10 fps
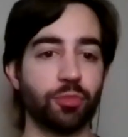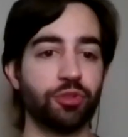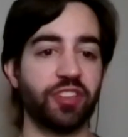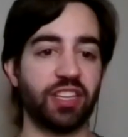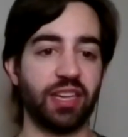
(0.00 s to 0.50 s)

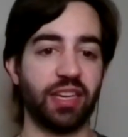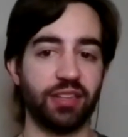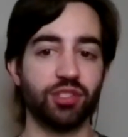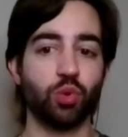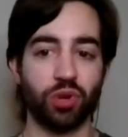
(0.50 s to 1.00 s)
movie
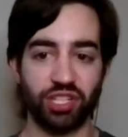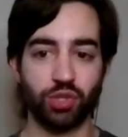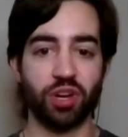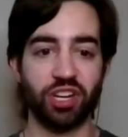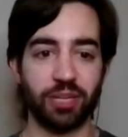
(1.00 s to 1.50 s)
in
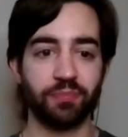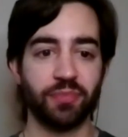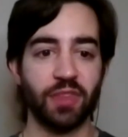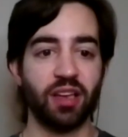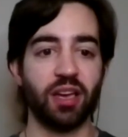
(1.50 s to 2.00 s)
2020.
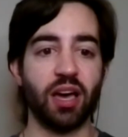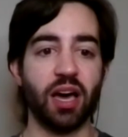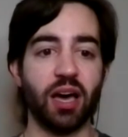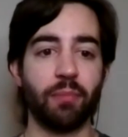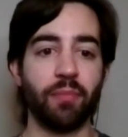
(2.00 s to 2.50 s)

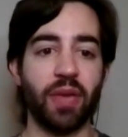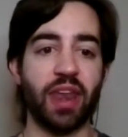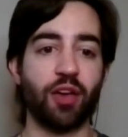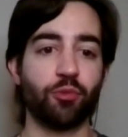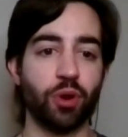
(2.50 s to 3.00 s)
And
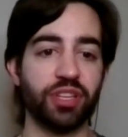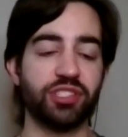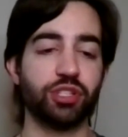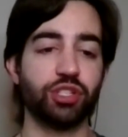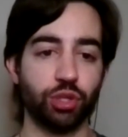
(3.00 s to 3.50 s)
I wrote it
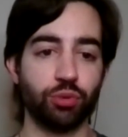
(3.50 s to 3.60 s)
to shoot